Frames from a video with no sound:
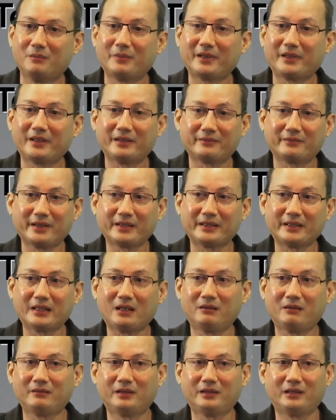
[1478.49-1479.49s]
But right
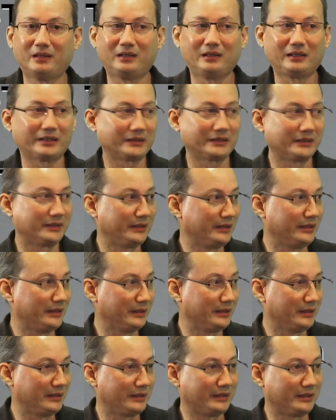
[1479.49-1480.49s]
now, uh, like the...
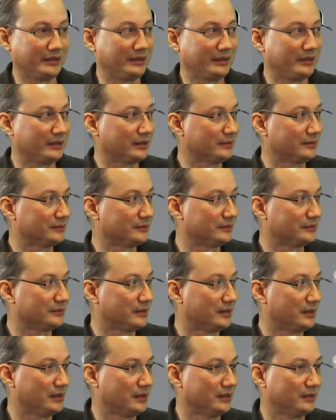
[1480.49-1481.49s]
What, what's the practice
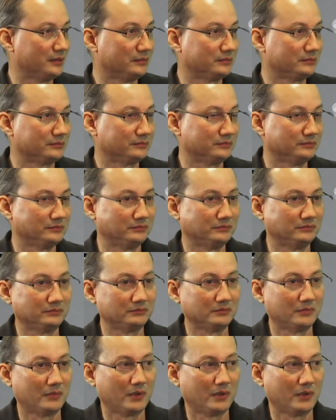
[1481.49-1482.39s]
normally at this point of